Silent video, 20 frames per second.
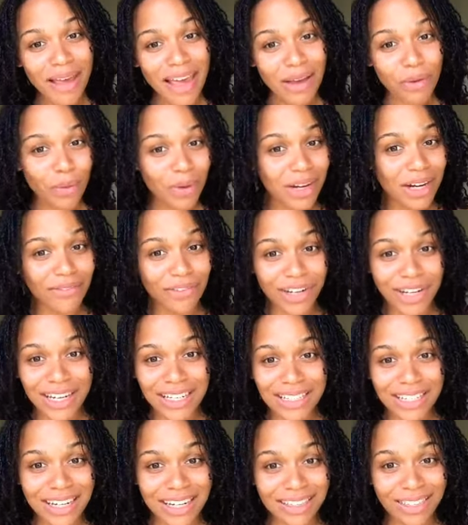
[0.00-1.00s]
and whenever he
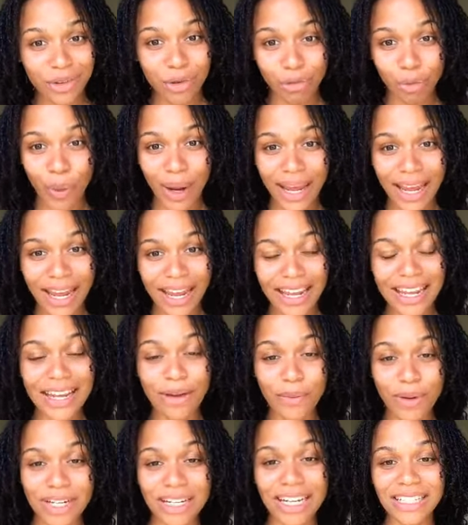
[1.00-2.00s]
did it the way he
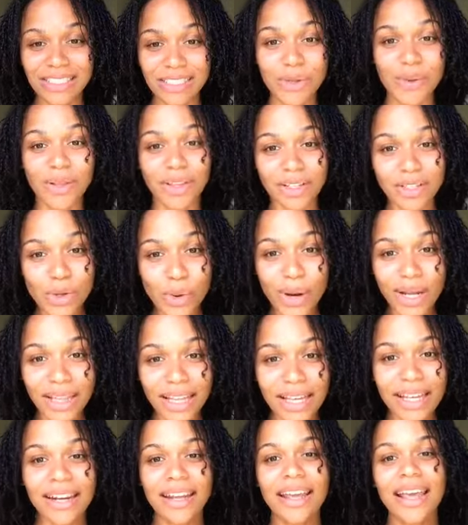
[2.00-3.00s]
would need to on the
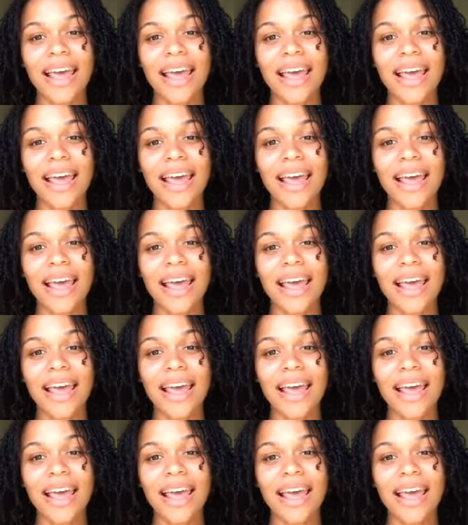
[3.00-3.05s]
toilet,